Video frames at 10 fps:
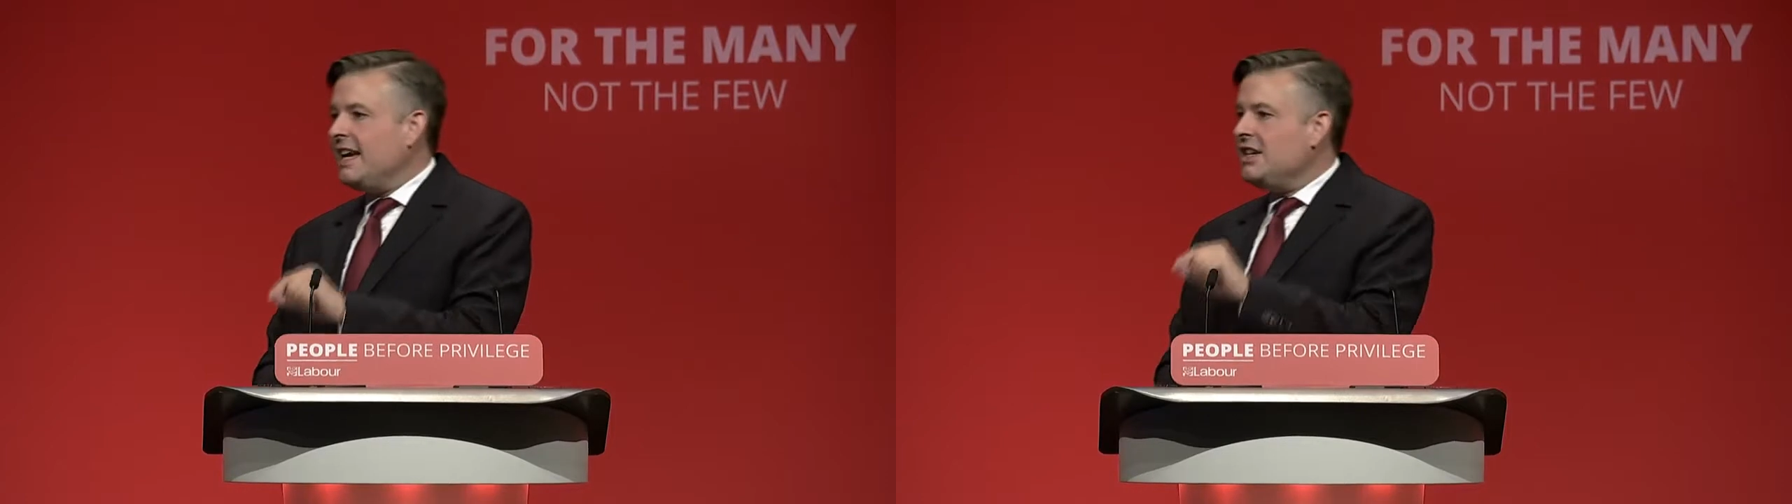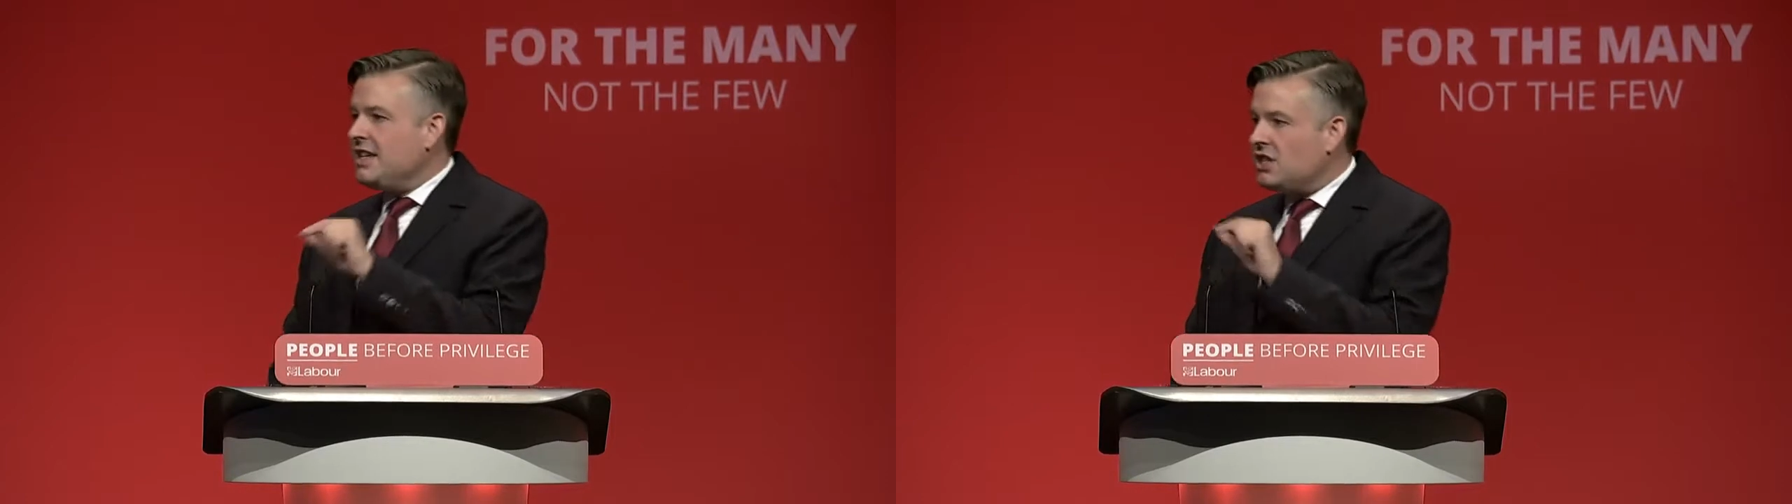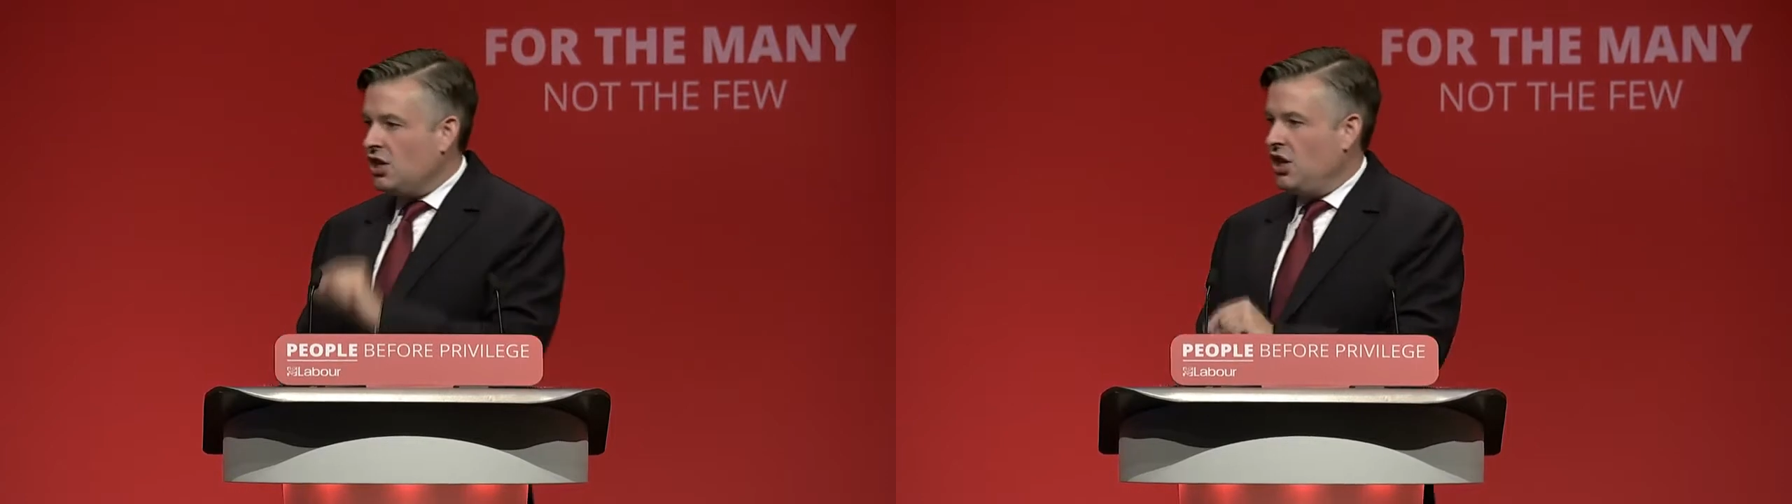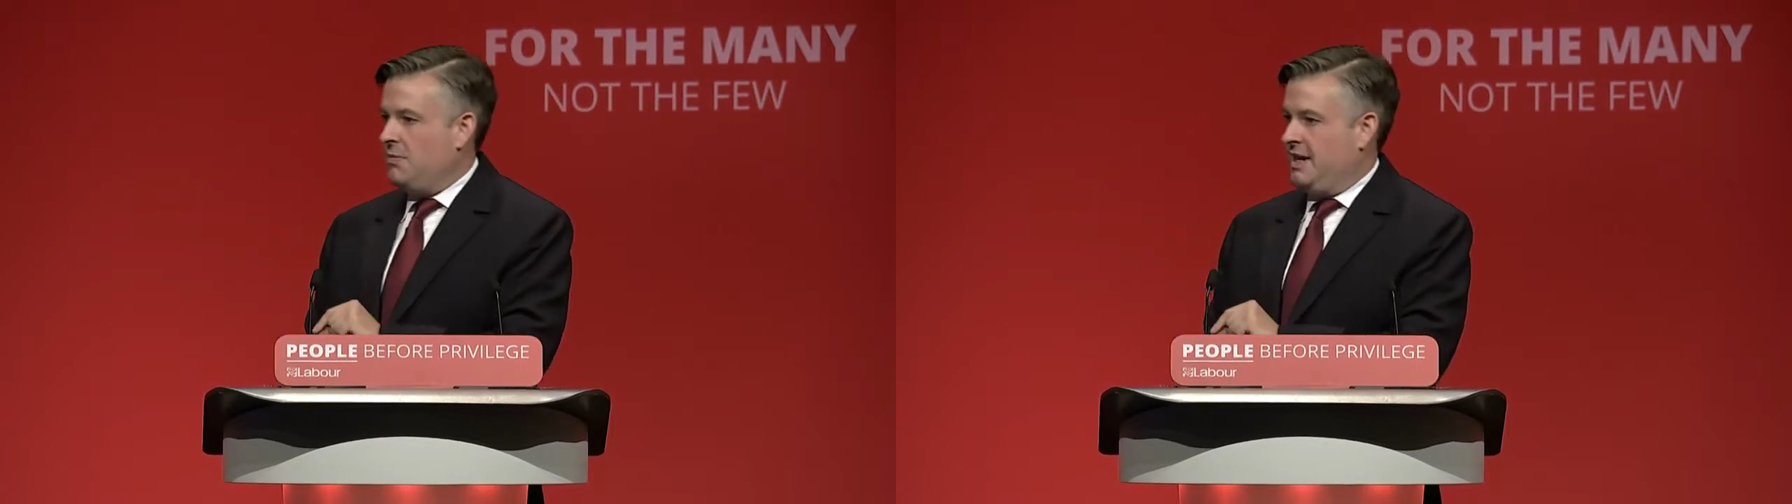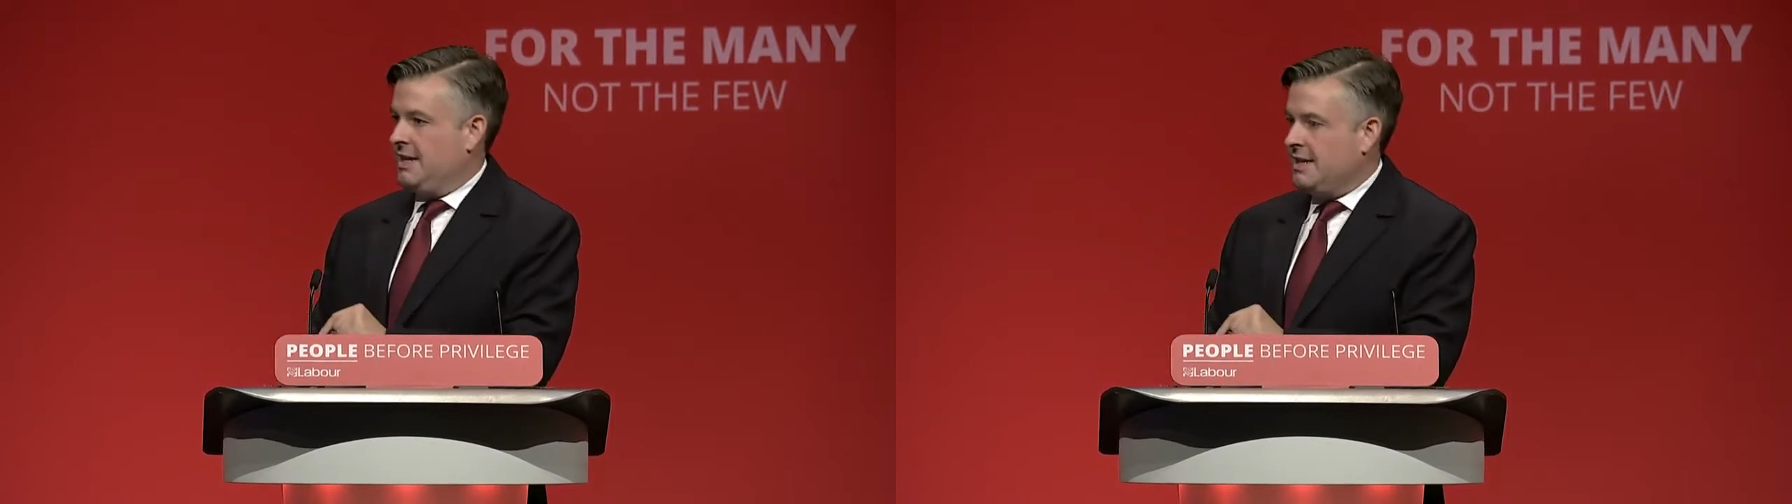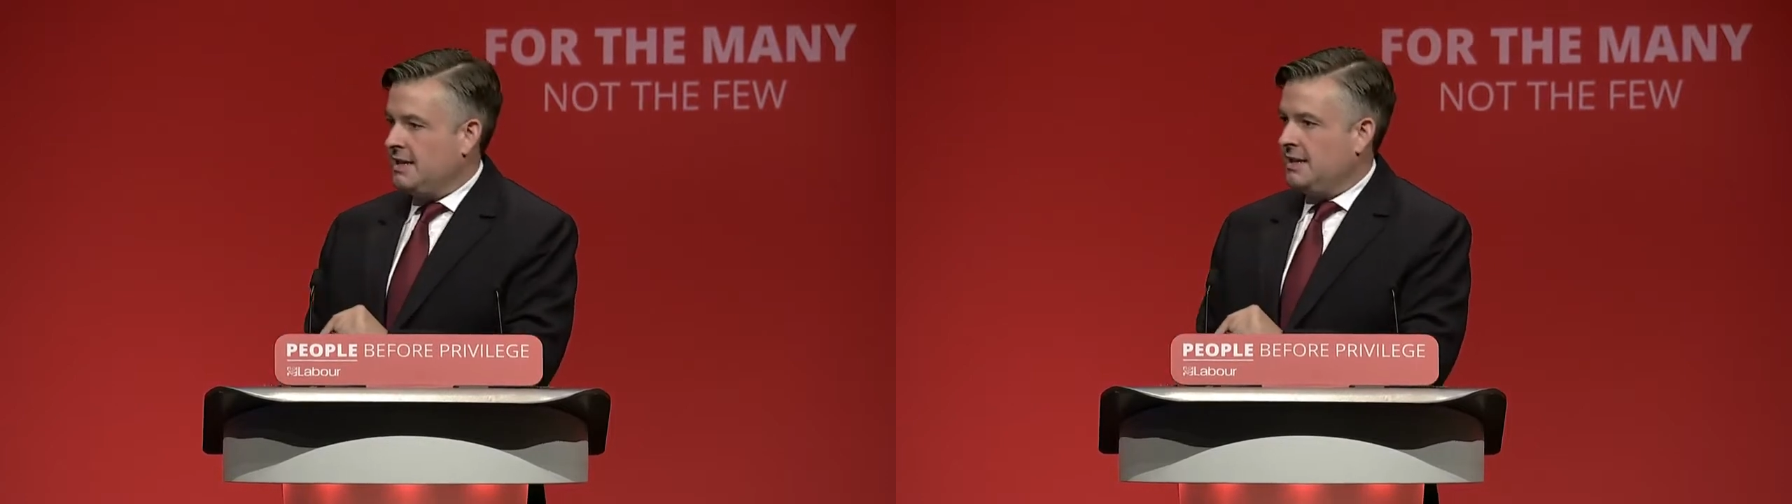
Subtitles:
determined